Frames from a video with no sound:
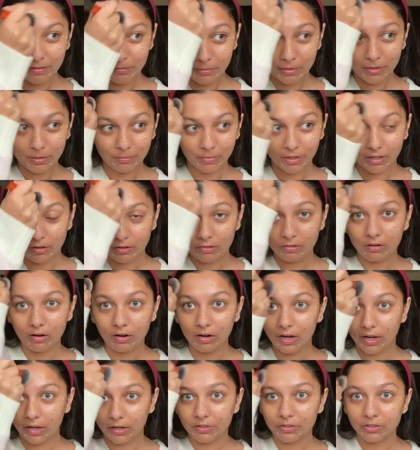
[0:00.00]
I'm like, oh
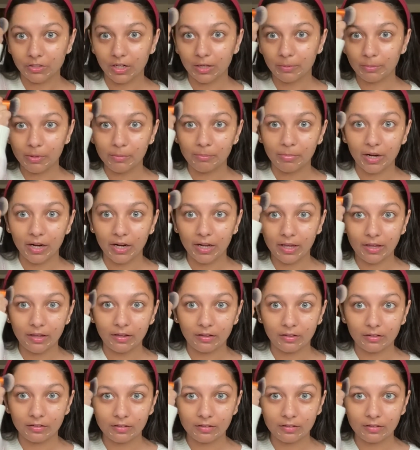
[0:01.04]
god, should I be buying